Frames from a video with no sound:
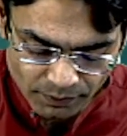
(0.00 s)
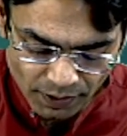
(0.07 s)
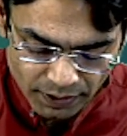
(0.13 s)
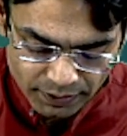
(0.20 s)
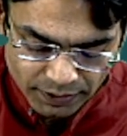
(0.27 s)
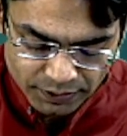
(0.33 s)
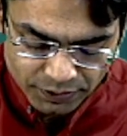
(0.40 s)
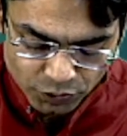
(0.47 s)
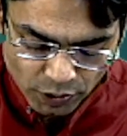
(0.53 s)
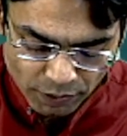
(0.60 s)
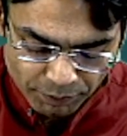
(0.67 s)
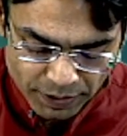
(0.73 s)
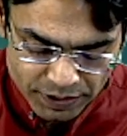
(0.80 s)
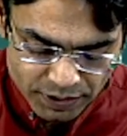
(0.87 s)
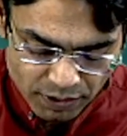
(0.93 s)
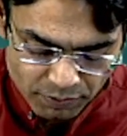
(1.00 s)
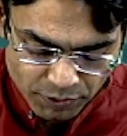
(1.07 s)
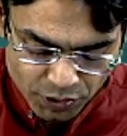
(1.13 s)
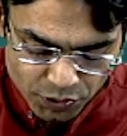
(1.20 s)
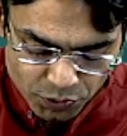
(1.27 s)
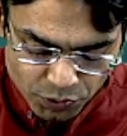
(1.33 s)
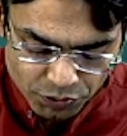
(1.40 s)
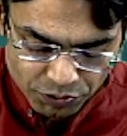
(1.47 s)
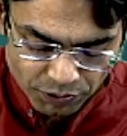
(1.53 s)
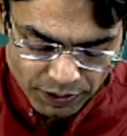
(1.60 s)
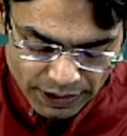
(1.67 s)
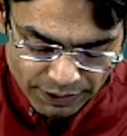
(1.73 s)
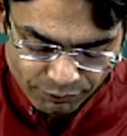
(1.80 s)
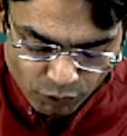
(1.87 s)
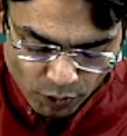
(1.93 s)
This you have patient number 2, 3,
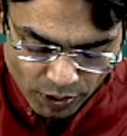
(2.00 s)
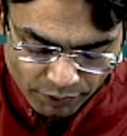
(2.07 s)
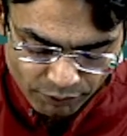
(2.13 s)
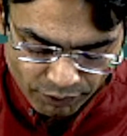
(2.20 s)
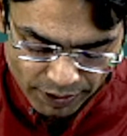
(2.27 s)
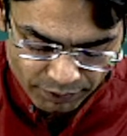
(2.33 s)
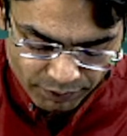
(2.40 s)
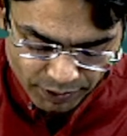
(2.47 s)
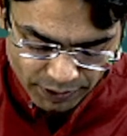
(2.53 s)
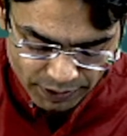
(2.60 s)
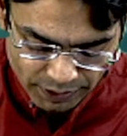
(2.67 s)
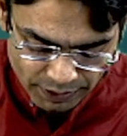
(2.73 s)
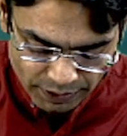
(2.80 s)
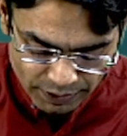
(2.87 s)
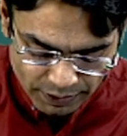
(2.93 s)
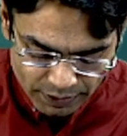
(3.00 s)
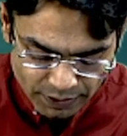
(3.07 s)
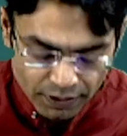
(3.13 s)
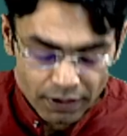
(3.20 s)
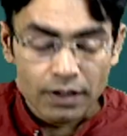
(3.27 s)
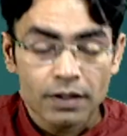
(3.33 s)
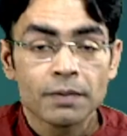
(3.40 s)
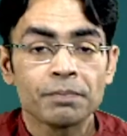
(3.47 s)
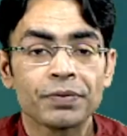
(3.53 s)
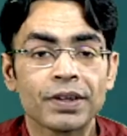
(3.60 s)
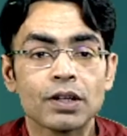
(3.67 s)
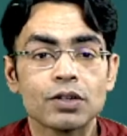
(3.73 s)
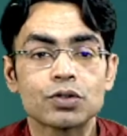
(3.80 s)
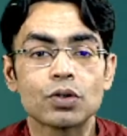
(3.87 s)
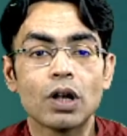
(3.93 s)
4, and 5.
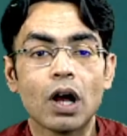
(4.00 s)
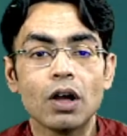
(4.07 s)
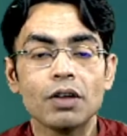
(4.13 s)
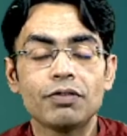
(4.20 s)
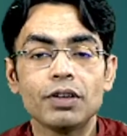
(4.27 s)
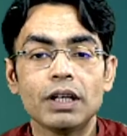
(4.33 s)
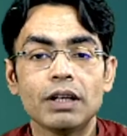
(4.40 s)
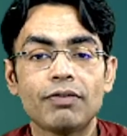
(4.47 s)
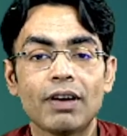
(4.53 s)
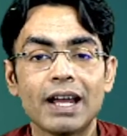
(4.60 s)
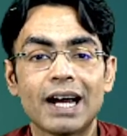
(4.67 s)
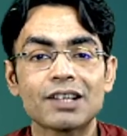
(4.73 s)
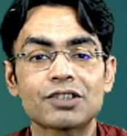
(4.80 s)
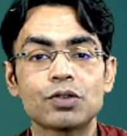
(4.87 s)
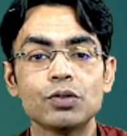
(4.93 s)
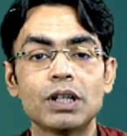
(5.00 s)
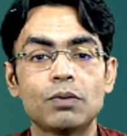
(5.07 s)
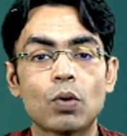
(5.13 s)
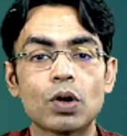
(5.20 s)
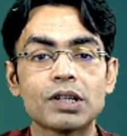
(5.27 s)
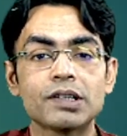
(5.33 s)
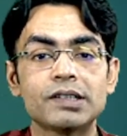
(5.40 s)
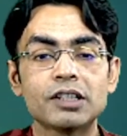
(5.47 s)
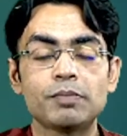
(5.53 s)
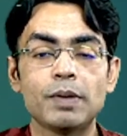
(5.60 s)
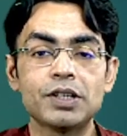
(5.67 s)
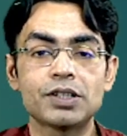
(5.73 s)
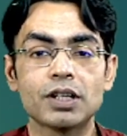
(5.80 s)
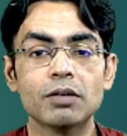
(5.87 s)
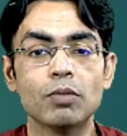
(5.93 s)
So now if I ask you that what is this
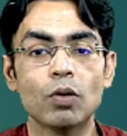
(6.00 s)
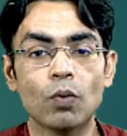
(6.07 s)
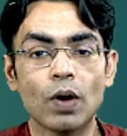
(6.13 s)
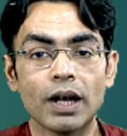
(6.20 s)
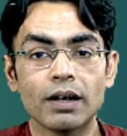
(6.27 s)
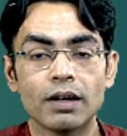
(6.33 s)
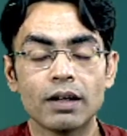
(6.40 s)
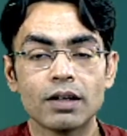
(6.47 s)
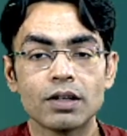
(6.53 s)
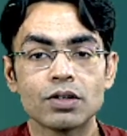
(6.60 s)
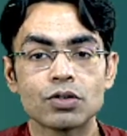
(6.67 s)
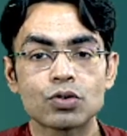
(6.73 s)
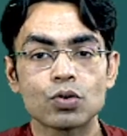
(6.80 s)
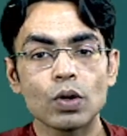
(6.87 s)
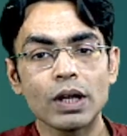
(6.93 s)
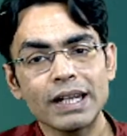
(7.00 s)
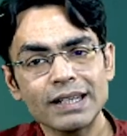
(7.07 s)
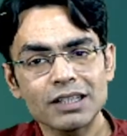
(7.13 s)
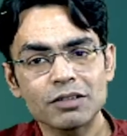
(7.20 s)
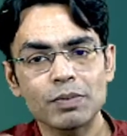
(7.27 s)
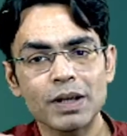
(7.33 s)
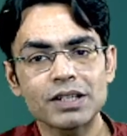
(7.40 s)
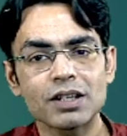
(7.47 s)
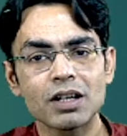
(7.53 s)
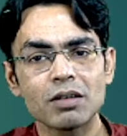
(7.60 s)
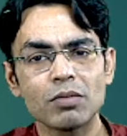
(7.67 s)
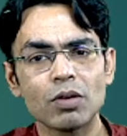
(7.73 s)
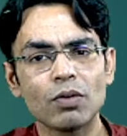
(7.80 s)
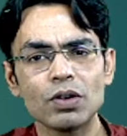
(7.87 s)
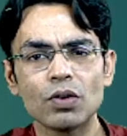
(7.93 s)
patient number 1? So in this patient number
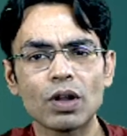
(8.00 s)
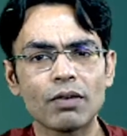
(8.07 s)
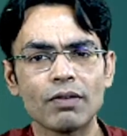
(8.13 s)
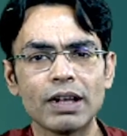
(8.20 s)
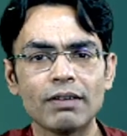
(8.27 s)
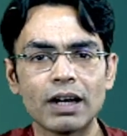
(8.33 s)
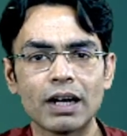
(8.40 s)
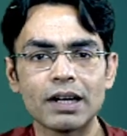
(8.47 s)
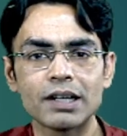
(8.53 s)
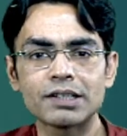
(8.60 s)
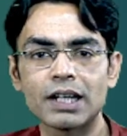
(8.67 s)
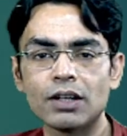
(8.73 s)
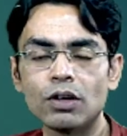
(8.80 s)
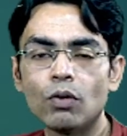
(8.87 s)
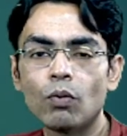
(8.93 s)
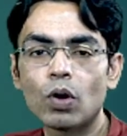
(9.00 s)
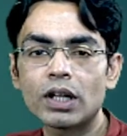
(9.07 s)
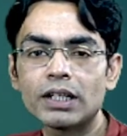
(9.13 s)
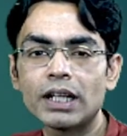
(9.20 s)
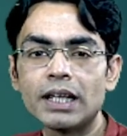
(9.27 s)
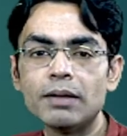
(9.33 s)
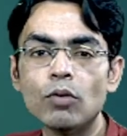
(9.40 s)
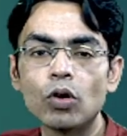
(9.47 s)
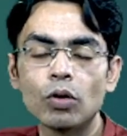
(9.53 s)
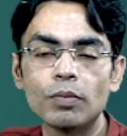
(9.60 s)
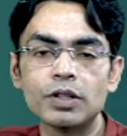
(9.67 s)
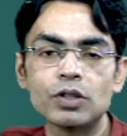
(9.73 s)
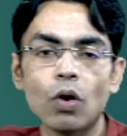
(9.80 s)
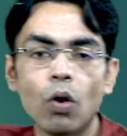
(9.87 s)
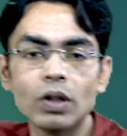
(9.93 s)
1, you can very well understand, what are the
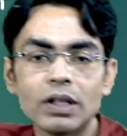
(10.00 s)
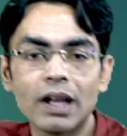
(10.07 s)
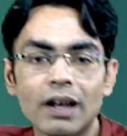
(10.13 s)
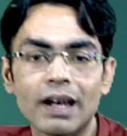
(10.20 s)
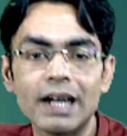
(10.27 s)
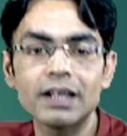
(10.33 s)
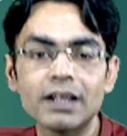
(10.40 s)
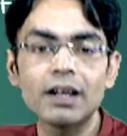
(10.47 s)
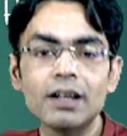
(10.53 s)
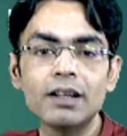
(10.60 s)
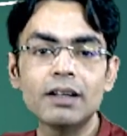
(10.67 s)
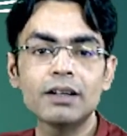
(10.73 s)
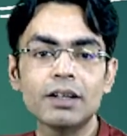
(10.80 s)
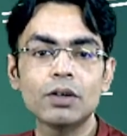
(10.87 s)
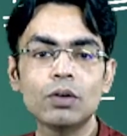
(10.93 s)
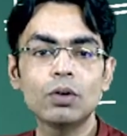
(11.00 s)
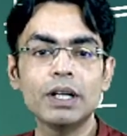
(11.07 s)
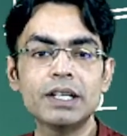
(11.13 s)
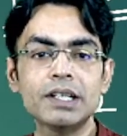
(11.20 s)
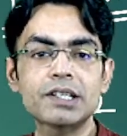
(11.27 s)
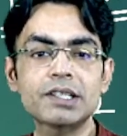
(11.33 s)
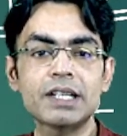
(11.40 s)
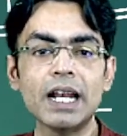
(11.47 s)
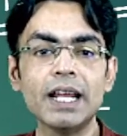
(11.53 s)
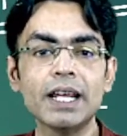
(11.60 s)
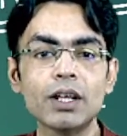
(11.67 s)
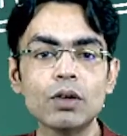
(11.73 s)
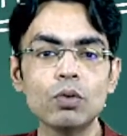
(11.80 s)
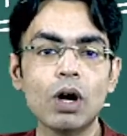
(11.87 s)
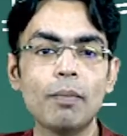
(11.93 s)
hemoglobins? All the red color, it is telling
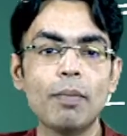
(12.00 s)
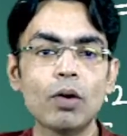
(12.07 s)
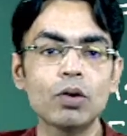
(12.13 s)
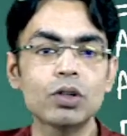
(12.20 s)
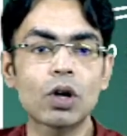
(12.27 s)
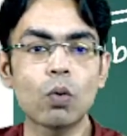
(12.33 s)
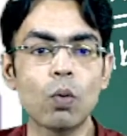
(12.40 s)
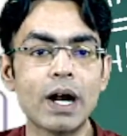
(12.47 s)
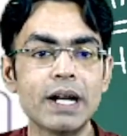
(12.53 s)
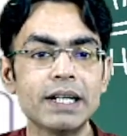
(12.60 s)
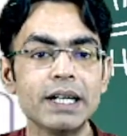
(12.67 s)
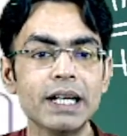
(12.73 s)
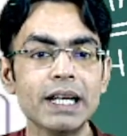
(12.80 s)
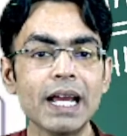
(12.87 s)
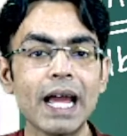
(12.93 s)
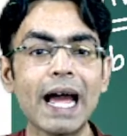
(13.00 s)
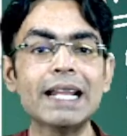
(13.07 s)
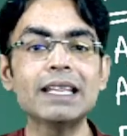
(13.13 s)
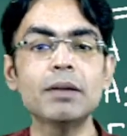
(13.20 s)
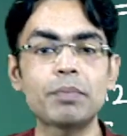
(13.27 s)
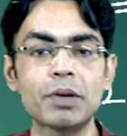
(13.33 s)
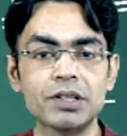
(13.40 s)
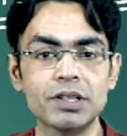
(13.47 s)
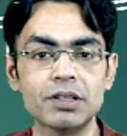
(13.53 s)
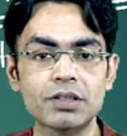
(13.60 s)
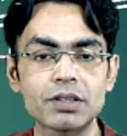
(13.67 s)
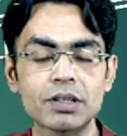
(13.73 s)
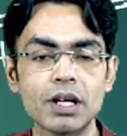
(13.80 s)
you about the quantity and the presence.